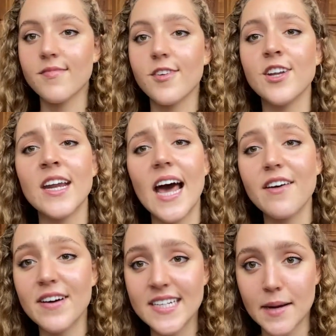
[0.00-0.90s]
You need to have
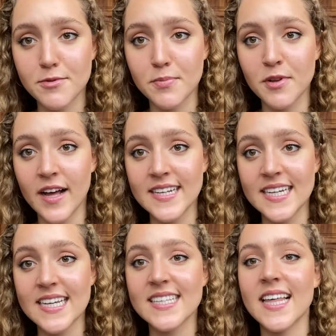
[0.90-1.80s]
adaptable
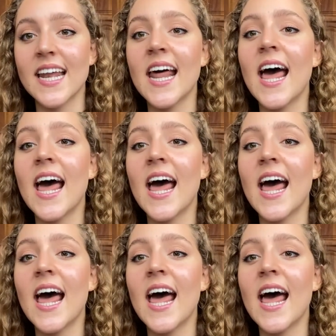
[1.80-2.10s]
ideas that